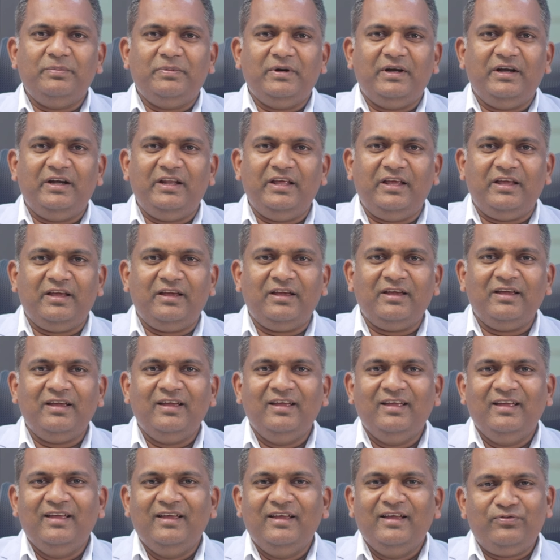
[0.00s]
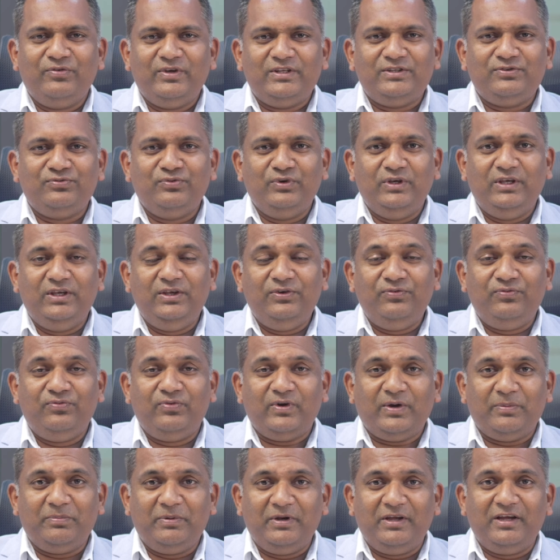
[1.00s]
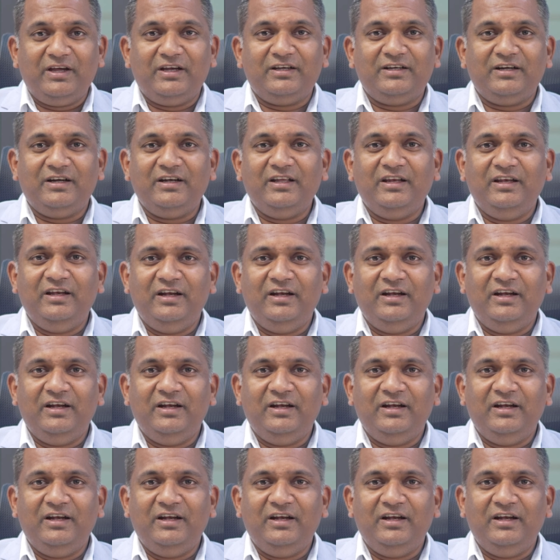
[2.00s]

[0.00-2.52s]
building which we fabricated in